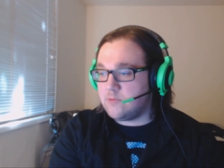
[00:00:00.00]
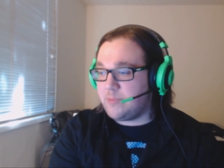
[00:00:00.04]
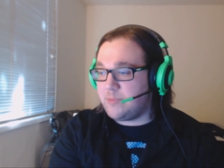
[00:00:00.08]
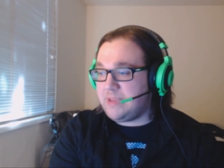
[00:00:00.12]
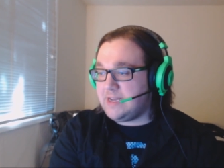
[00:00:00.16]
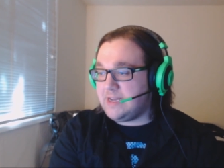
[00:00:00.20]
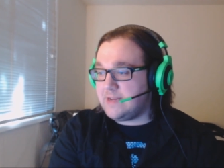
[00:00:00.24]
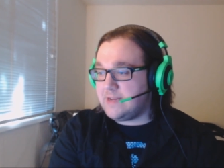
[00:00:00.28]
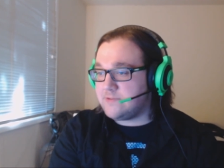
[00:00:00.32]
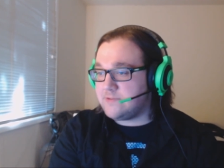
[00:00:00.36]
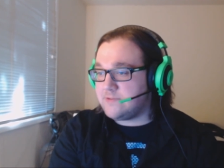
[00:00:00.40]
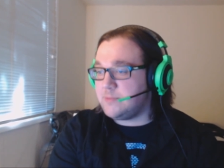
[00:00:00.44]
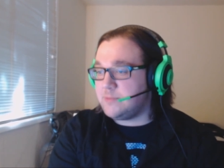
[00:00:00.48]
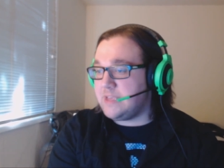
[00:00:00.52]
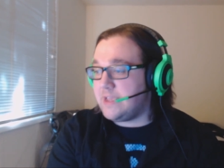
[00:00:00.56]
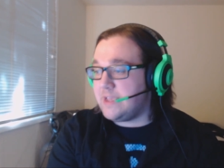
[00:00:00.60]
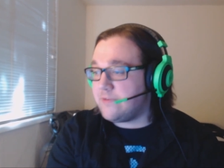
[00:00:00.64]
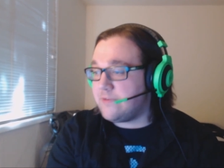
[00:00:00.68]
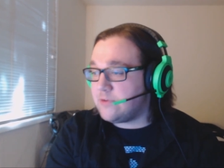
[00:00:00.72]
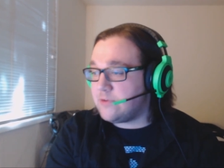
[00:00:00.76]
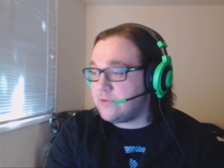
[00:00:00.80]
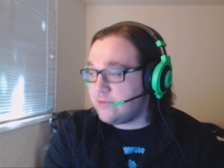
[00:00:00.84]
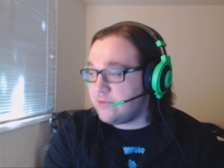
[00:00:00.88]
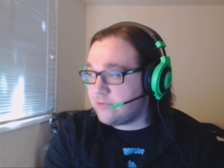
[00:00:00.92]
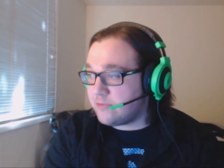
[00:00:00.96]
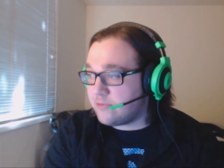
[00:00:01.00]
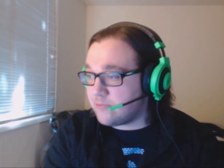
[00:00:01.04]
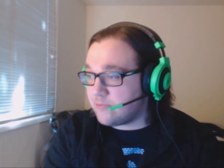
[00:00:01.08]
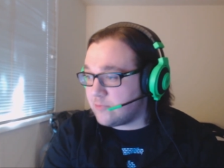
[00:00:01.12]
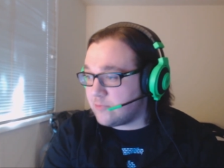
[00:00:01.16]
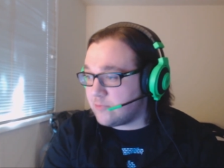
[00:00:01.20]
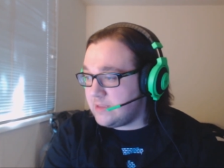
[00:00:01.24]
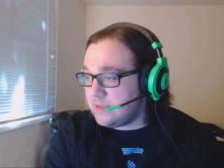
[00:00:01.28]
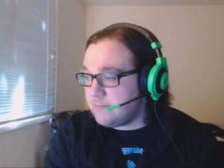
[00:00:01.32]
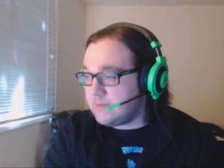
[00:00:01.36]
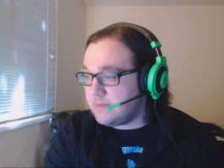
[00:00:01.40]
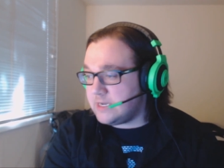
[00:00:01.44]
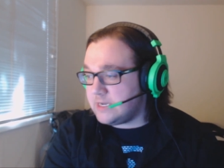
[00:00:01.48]
Repeat after me, every
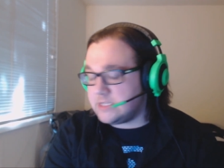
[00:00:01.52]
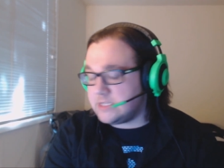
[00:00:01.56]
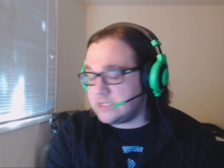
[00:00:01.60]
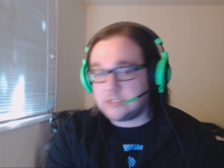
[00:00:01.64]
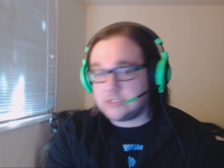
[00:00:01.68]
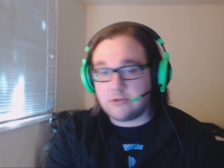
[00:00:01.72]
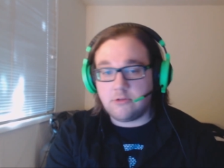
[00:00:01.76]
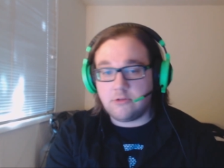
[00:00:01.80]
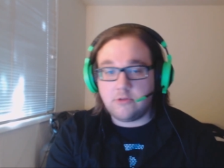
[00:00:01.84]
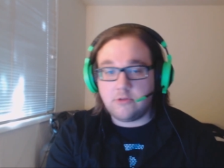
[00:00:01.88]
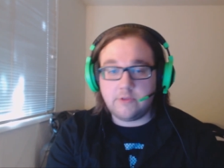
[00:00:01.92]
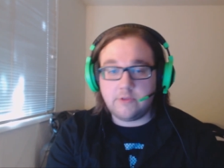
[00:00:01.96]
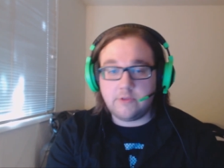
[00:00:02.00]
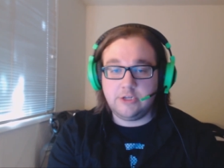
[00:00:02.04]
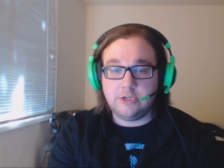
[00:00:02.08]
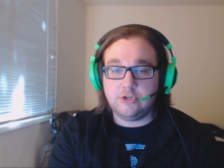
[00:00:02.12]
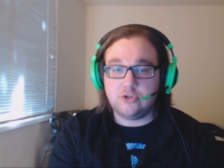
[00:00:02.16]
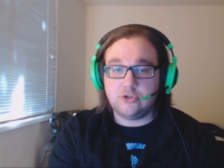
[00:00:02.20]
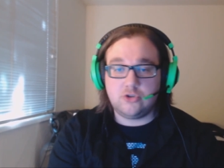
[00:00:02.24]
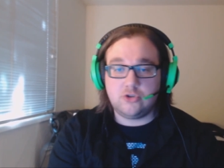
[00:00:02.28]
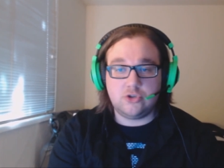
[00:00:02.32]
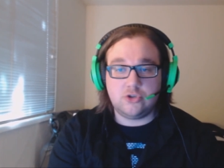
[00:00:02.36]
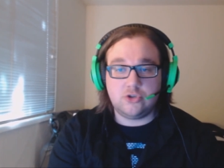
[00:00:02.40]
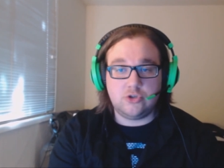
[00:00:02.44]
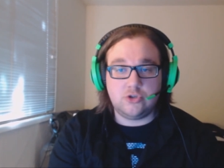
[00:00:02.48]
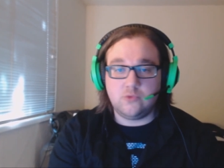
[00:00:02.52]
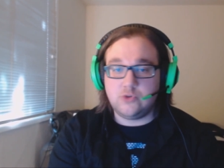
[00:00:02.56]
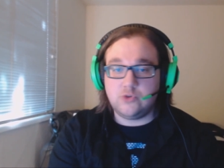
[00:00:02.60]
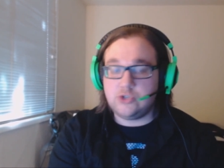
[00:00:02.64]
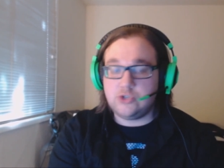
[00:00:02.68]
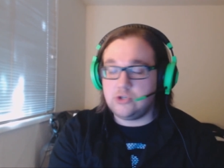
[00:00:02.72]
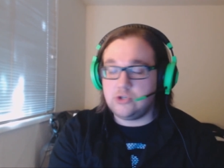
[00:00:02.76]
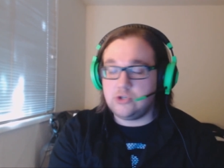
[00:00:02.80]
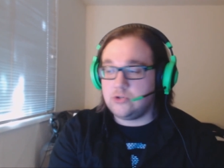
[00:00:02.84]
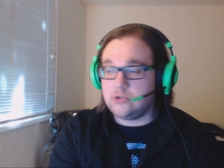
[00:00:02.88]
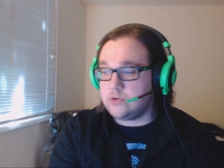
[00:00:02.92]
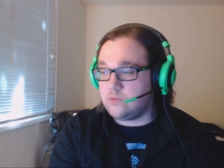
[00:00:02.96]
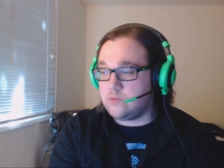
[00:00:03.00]
three minutes. Solo lane, you just do
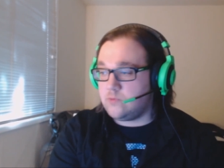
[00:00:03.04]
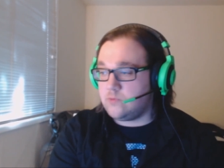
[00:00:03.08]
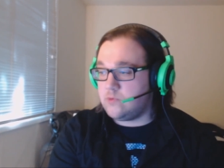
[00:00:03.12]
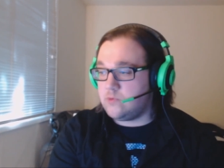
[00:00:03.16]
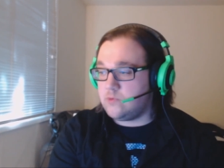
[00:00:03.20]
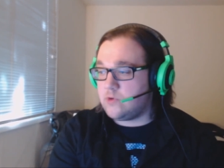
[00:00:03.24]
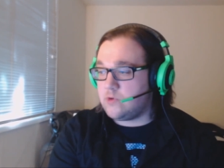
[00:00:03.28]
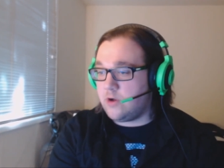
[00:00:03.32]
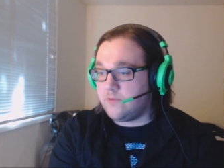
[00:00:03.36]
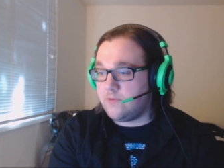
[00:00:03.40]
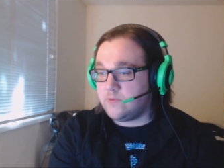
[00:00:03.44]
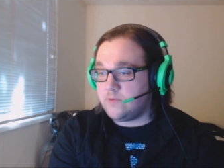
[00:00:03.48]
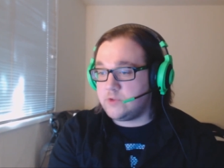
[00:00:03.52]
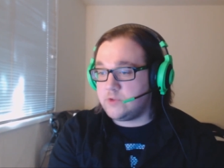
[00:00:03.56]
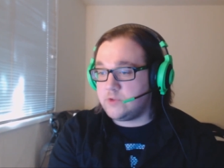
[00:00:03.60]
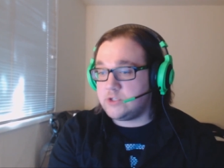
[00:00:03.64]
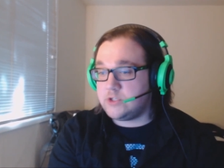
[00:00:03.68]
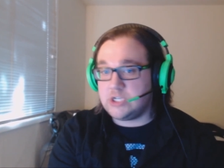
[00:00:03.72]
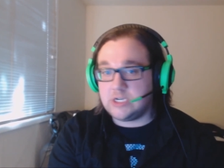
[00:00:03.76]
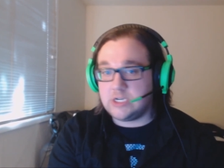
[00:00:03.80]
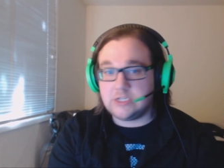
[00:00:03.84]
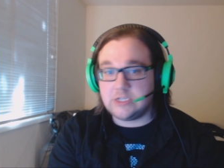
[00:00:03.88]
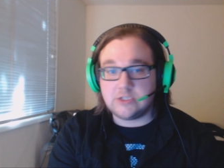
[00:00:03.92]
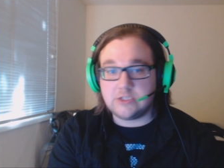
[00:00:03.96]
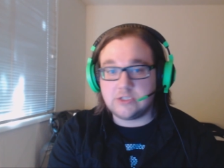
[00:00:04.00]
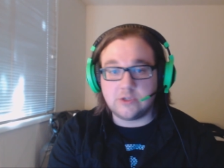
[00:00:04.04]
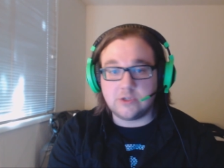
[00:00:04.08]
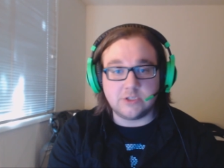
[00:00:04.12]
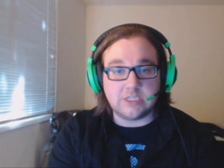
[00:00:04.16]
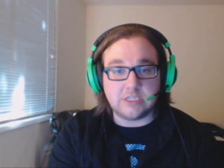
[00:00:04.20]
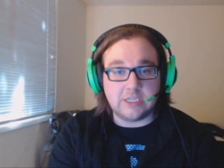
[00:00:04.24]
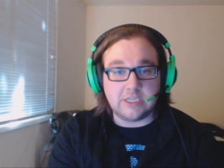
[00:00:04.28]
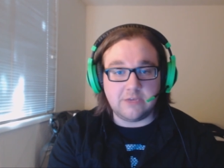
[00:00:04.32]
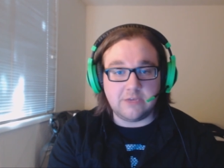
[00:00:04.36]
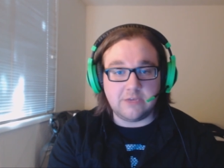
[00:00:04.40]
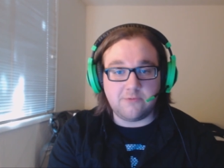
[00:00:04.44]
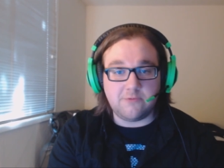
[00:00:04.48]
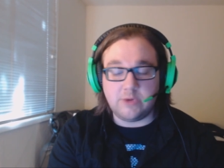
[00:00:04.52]
what you do. We'll call for the Janus
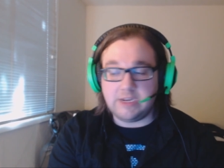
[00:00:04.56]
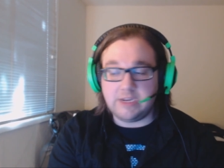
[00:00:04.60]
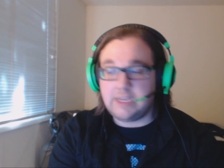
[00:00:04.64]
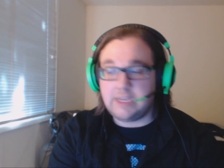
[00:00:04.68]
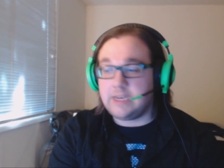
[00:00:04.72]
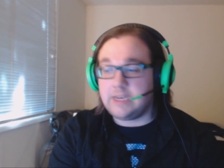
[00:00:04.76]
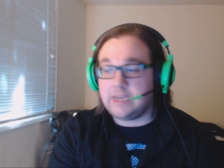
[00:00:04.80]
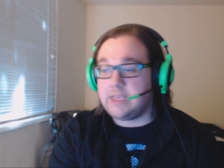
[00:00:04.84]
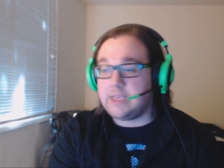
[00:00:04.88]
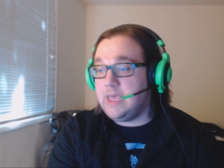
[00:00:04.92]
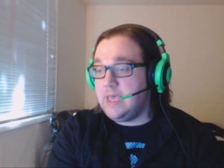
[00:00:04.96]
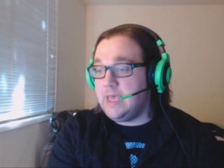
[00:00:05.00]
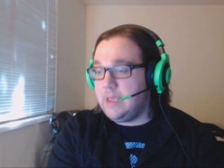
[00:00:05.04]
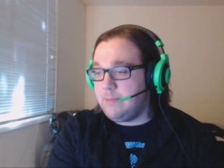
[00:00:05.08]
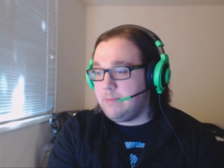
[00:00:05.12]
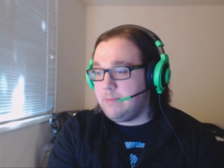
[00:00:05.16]
ulti if we need it.